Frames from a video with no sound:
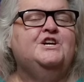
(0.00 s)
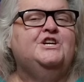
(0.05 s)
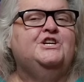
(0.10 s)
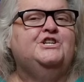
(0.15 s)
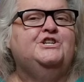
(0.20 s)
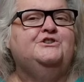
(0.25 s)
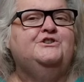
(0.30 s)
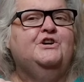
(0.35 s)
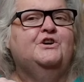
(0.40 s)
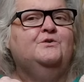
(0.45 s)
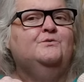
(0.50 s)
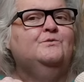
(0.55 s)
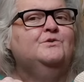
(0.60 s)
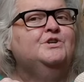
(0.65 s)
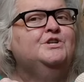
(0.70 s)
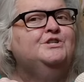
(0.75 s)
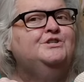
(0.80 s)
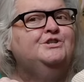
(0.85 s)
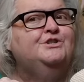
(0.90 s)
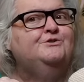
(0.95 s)
You don't
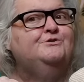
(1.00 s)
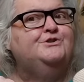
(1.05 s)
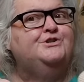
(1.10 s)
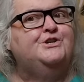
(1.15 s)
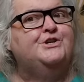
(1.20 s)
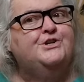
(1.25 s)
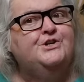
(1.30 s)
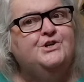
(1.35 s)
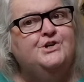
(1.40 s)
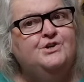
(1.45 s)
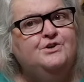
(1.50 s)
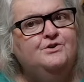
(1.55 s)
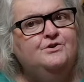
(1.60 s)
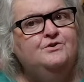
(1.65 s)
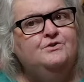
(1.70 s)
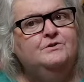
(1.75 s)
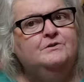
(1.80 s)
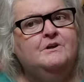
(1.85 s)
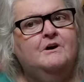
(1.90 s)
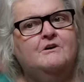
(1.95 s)
want to do
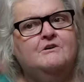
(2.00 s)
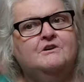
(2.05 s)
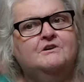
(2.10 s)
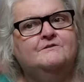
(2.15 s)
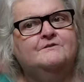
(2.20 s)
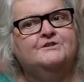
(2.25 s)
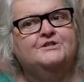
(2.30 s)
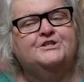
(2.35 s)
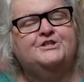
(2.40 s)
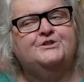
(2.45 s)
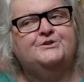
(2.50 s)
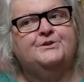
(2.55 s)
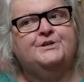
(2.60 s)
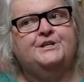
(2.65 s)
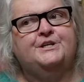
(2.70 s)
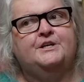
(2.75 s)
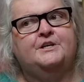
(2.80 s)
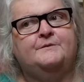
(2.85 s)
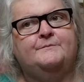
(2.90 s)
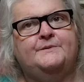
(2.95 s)
too long of a
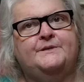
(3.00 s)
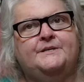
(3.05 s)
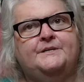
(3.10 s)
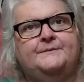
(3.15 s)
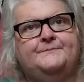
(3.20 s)
strip